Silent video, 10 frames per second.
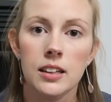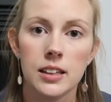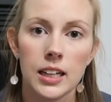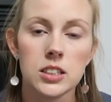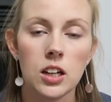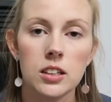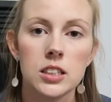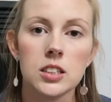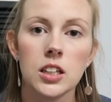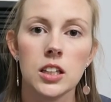That's all
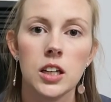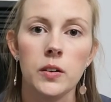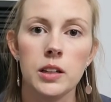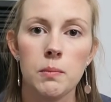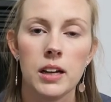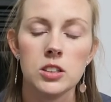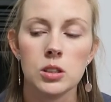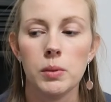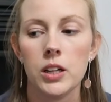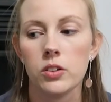that's going to go in the
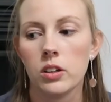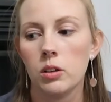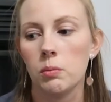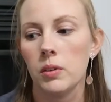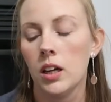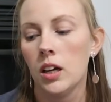master bedroom.